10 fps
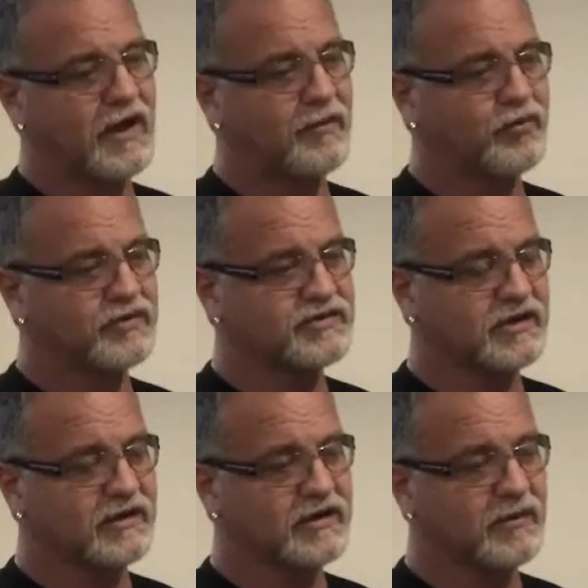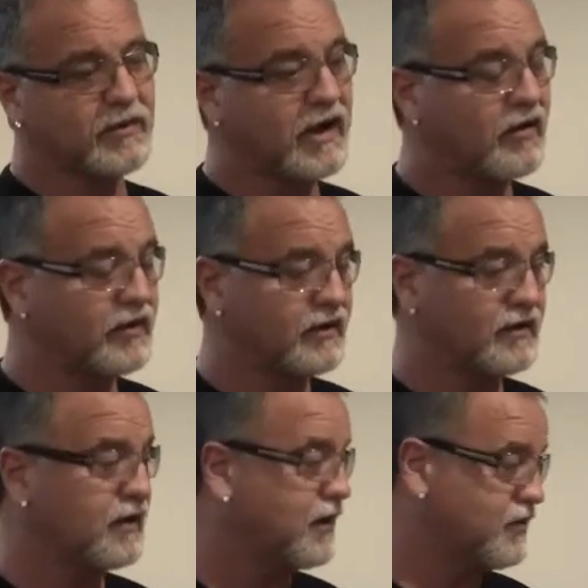I appreciate you coming out,
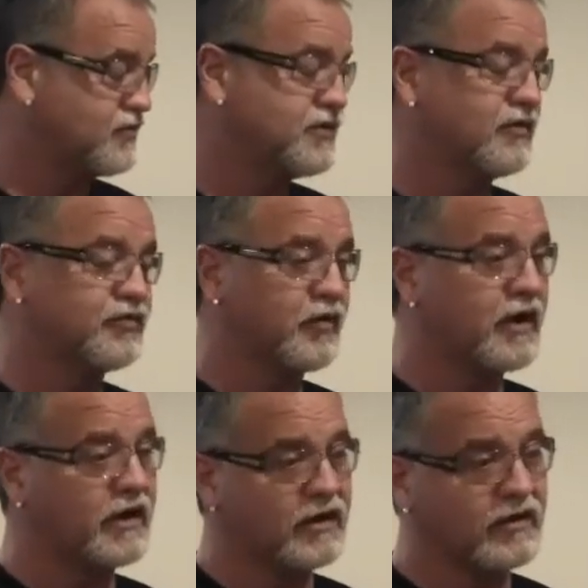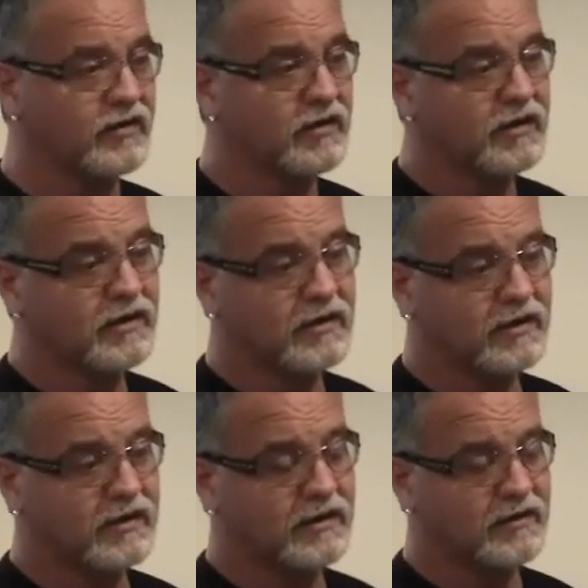and you're still training here.
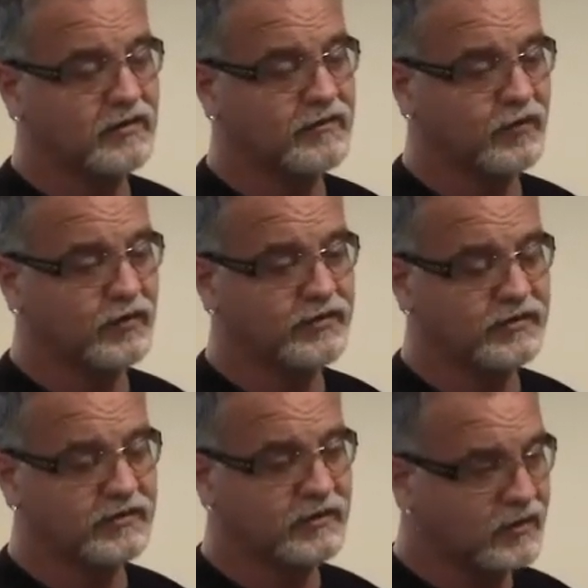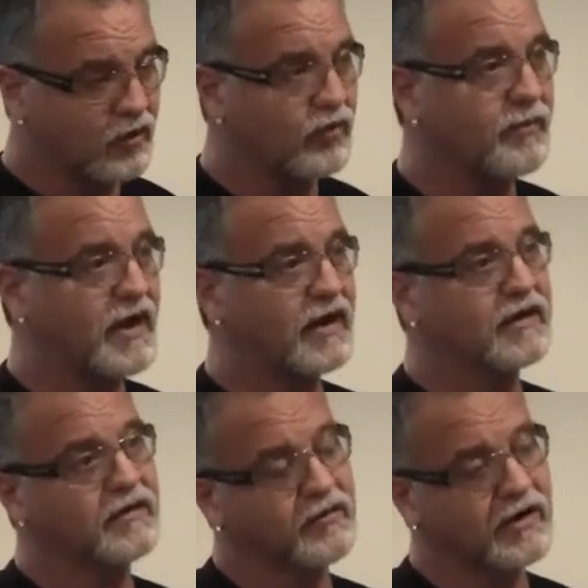and look forward to you going
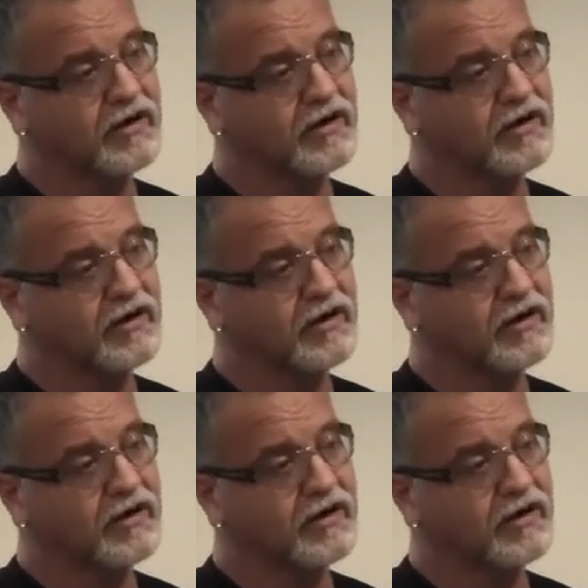back and